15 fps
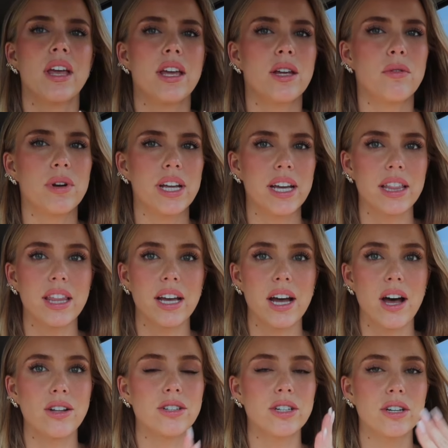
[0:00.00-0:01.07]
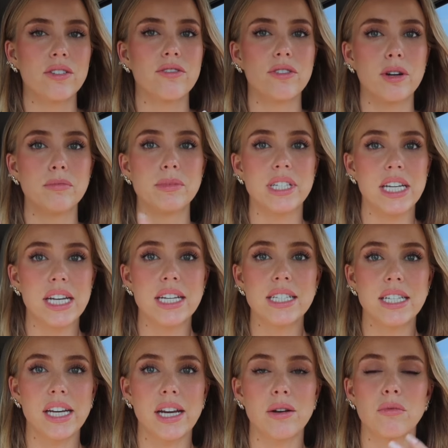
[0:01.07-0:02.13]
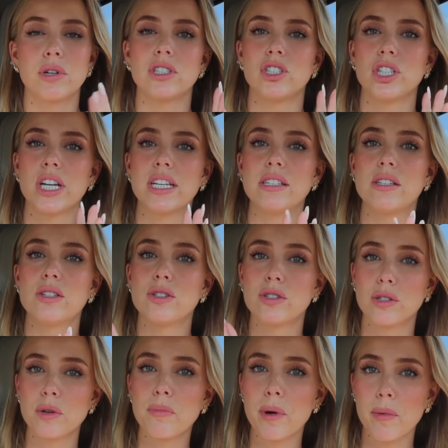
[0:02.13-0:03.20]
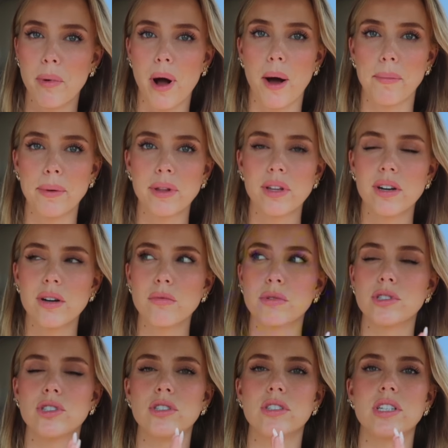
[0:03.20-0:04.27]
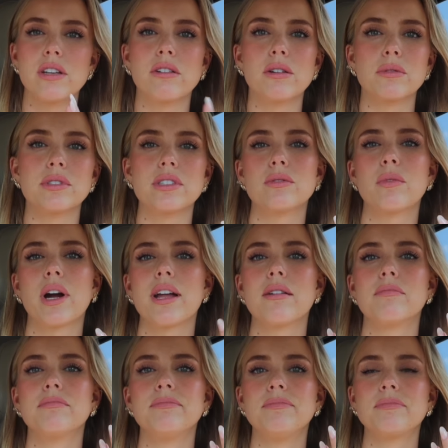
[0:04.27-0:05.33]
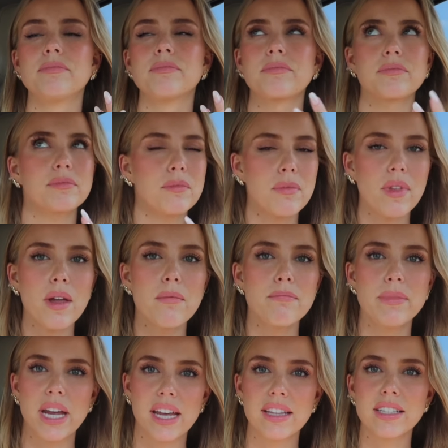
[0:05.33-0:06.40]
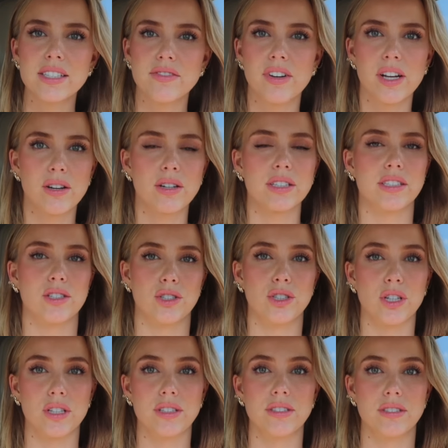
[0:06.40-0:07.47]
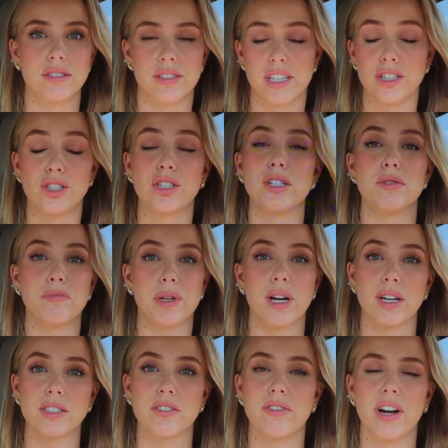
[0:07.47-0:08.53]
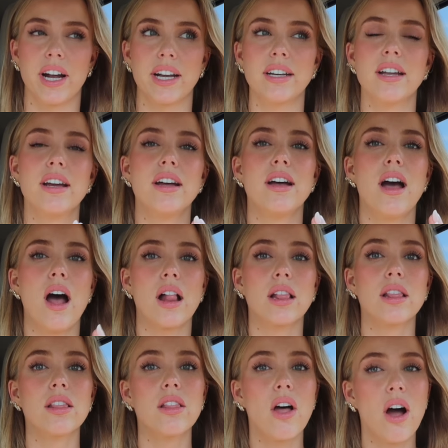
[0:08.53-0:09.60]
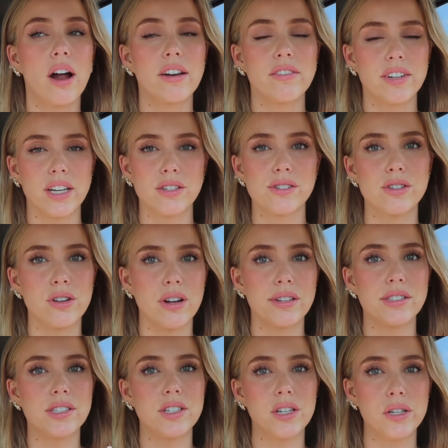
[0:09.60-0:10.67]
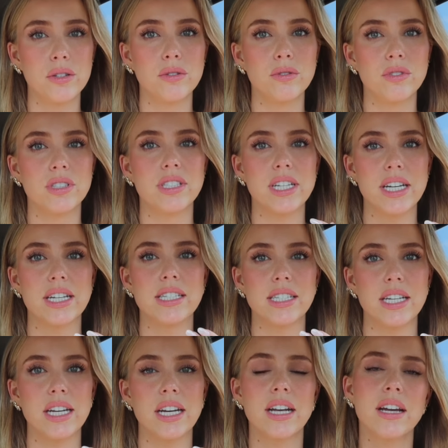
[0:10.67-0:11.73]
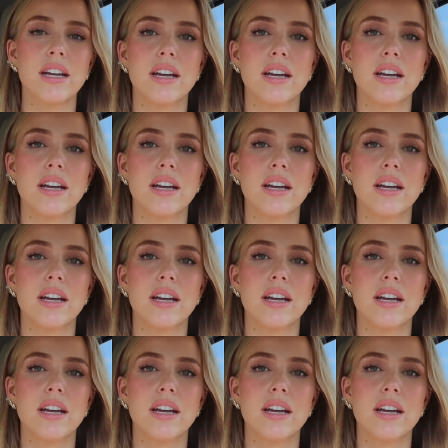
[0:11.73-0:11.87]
You want to get the color from D&D, which is super popular, which is the only reason why I'm making this video, because this shouldn't be hard to find. A lot of nail salons use D&D.